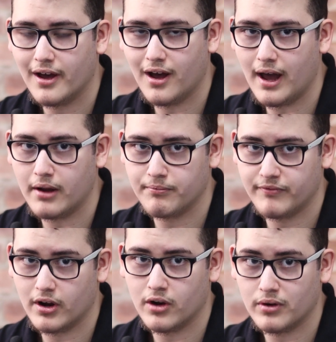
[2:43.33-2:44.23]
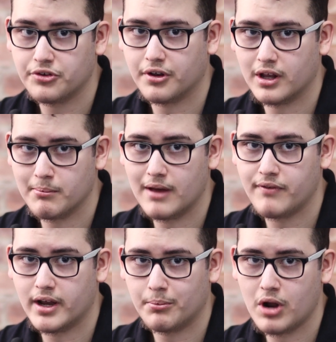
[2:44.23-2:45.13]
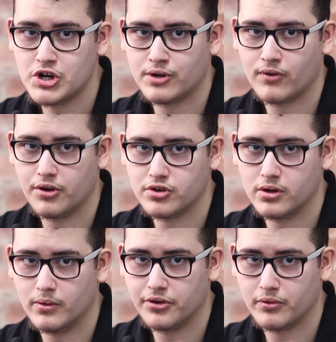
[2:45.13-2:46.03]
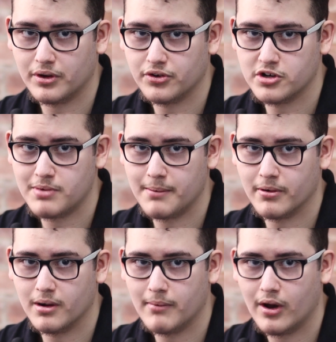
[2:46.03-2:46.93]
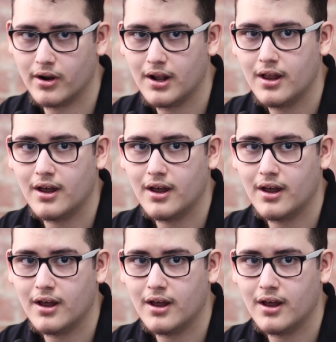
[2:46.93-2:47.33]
I very recently, my final project for history was a research paper about